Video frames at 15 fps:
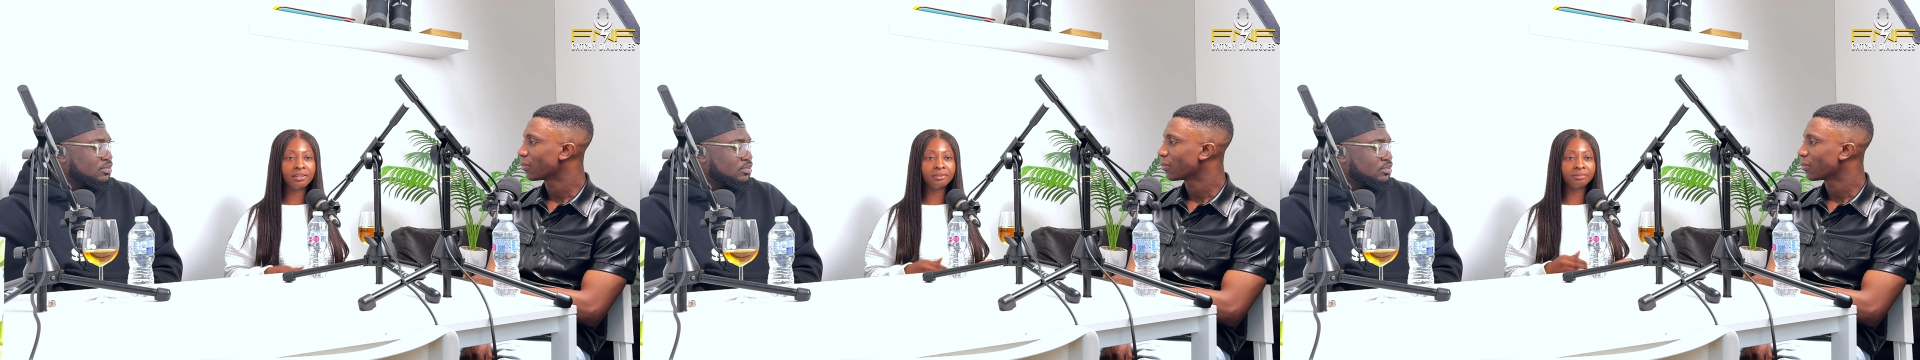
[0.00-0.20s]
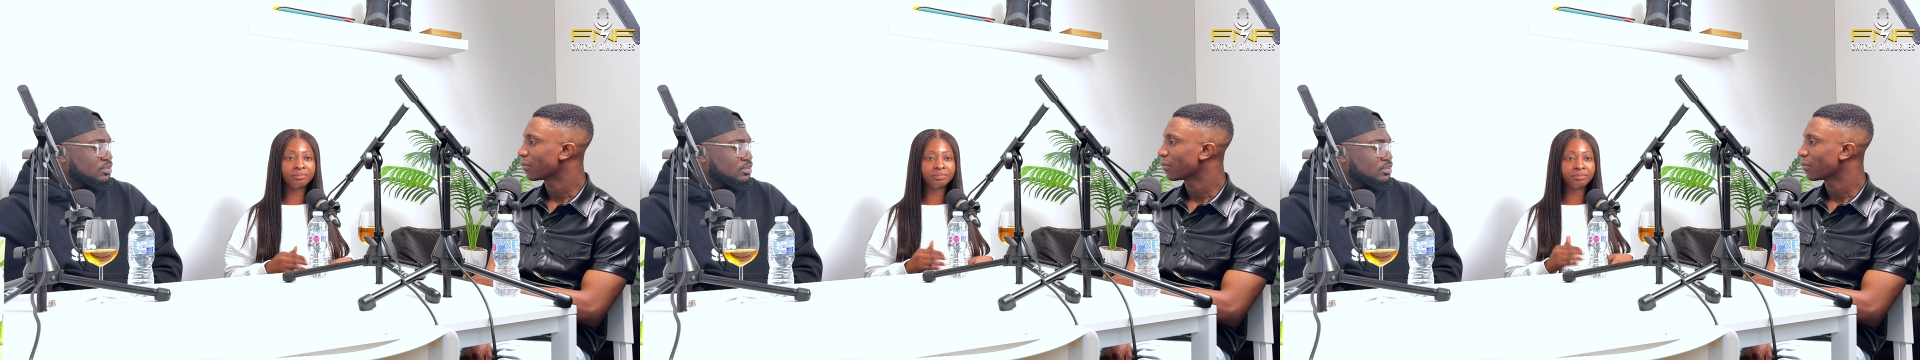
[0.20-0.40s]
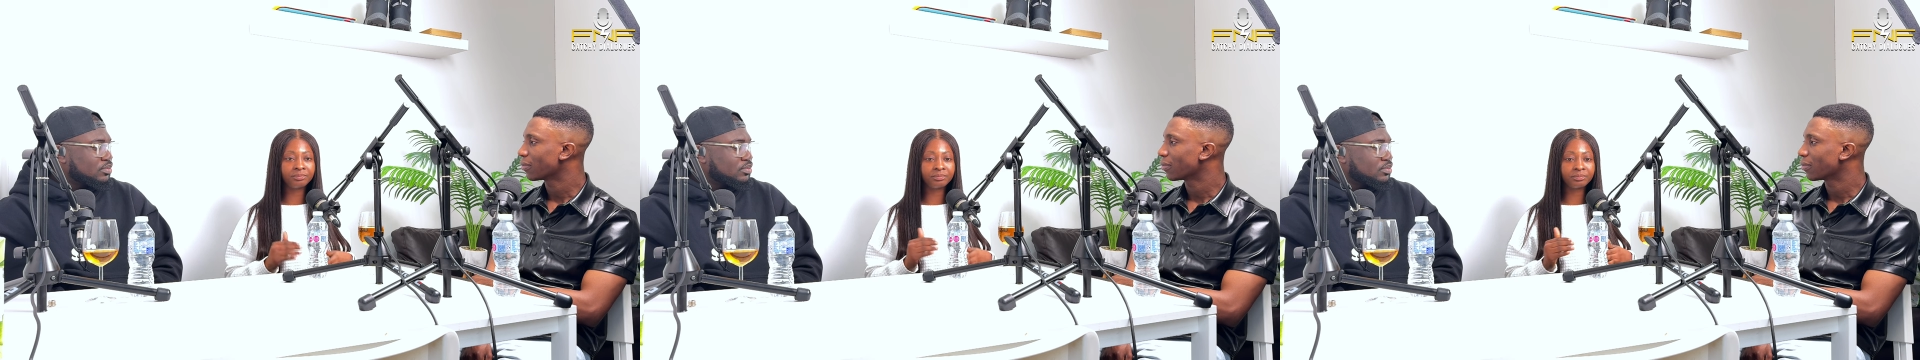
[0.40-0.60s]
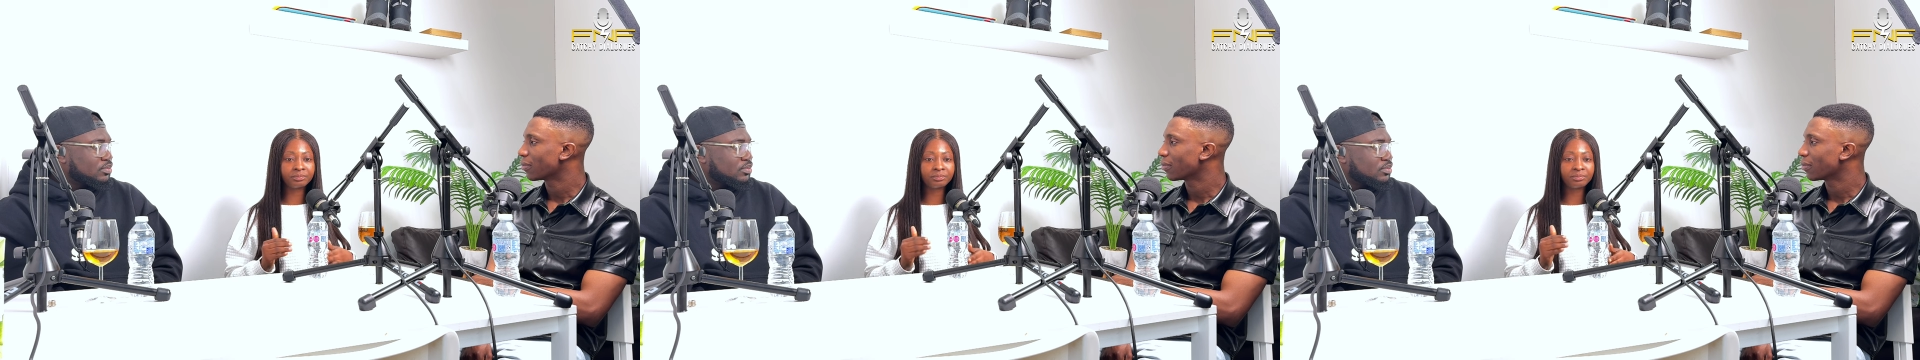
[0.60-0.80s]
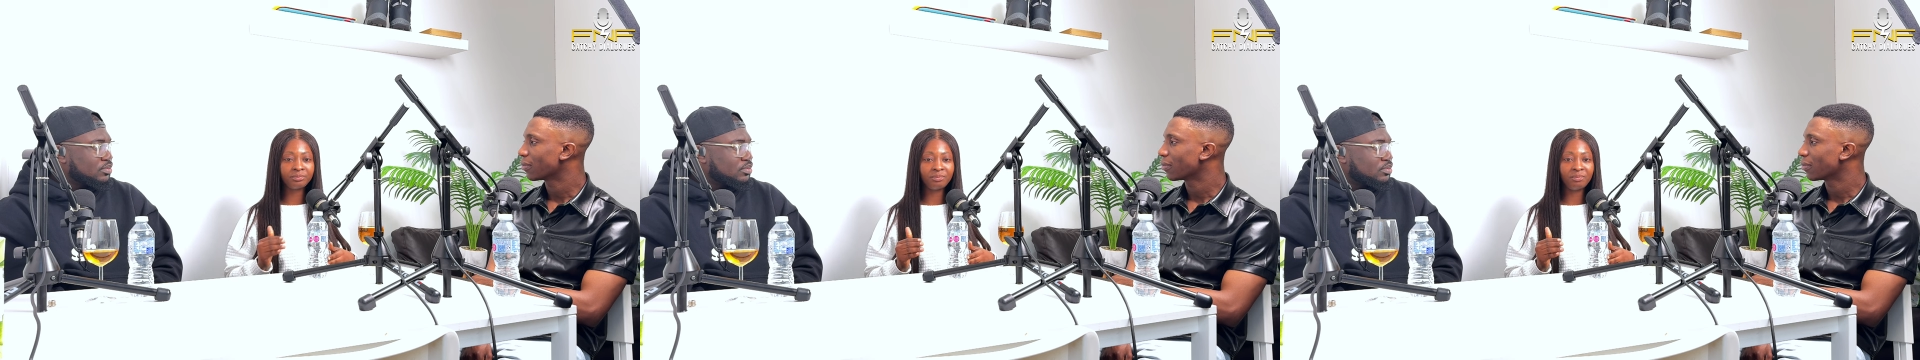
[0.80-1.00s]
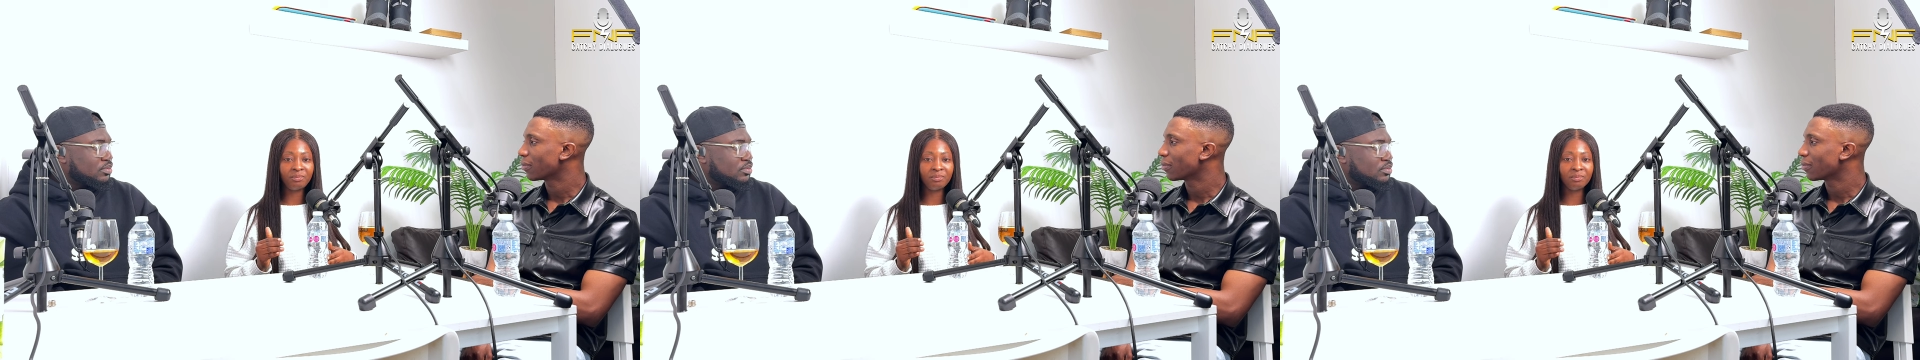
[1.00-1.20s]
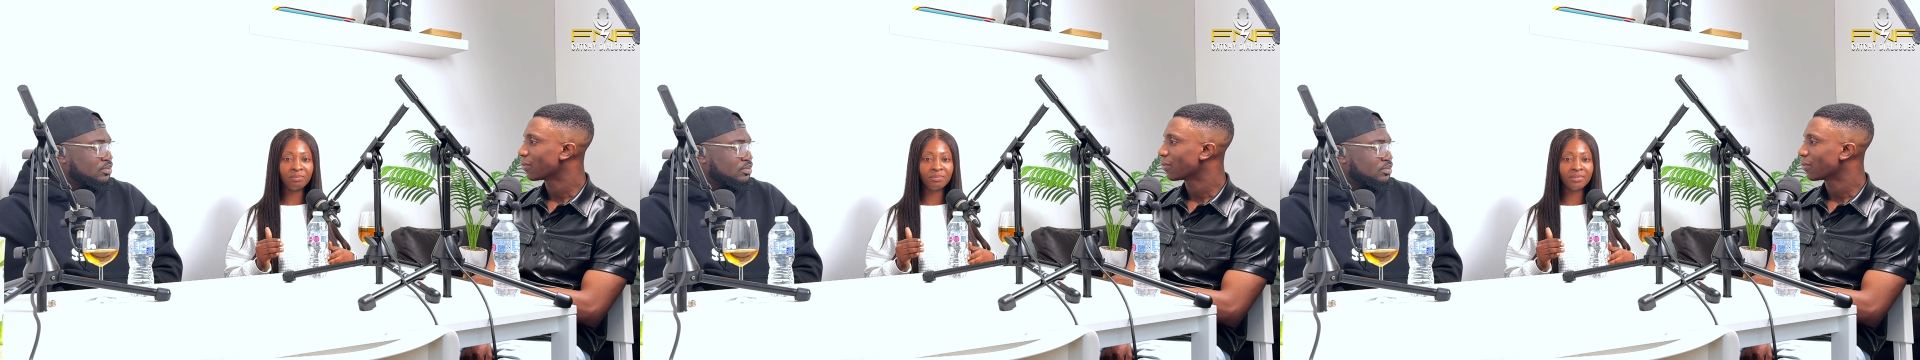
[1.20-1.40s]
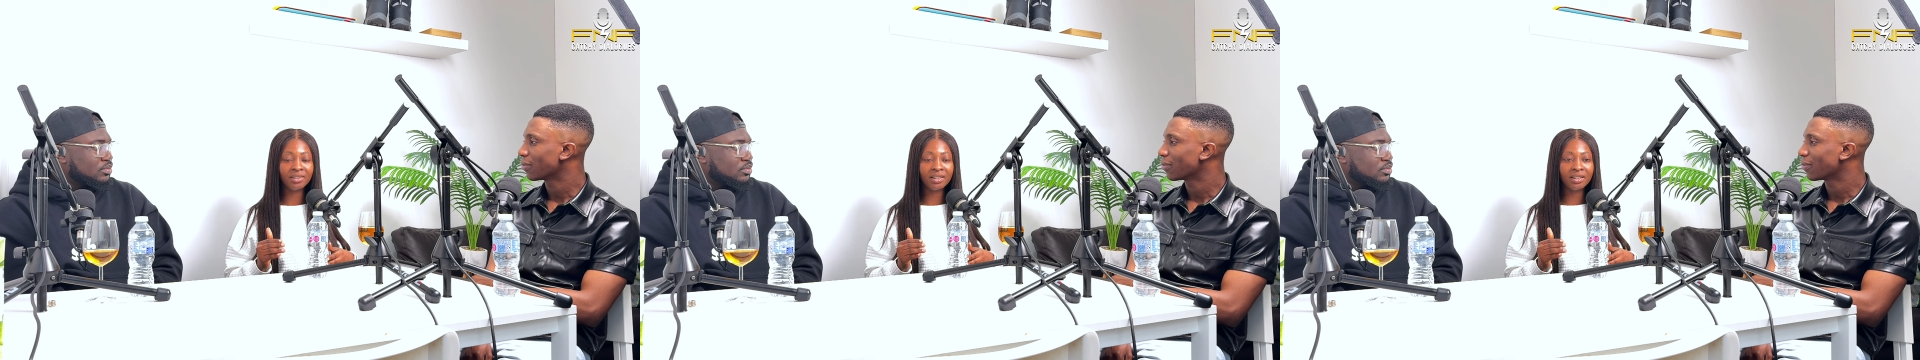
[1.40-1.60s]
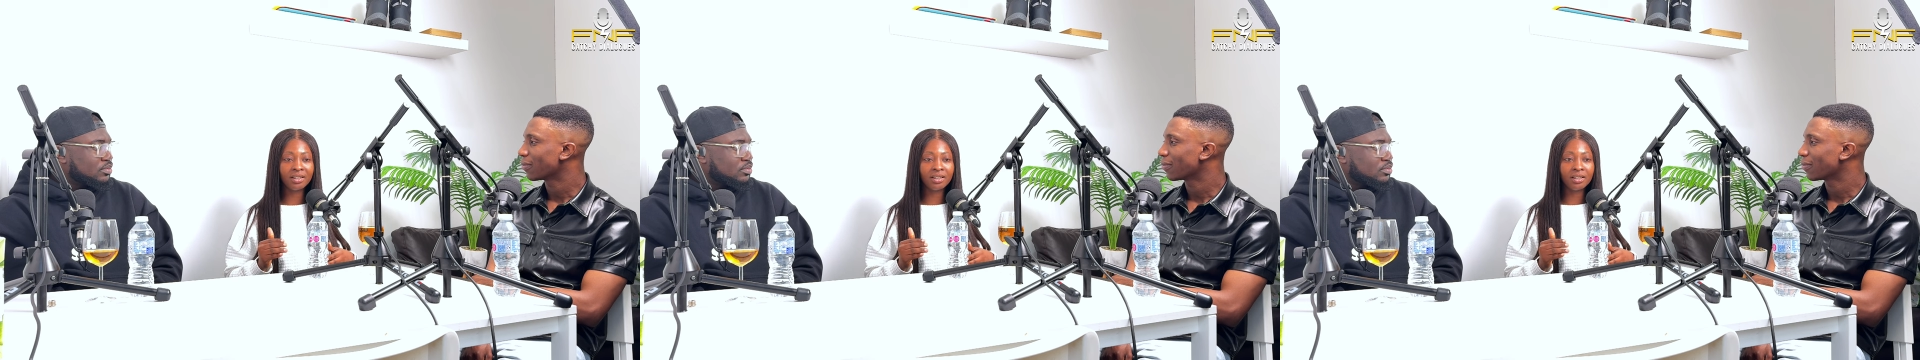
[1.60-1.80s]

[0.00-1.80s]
Nobody speaks.